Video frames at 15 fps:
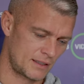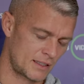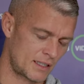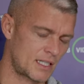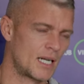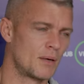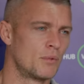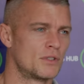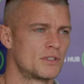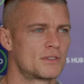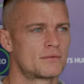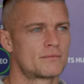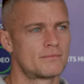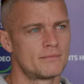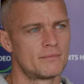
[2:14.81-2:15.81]
the club
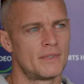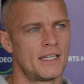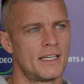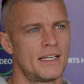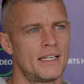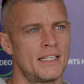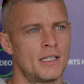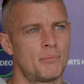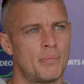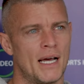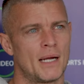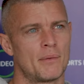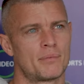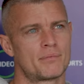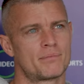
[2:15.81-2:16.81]
was in a
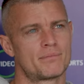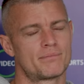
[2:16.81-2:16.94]
bad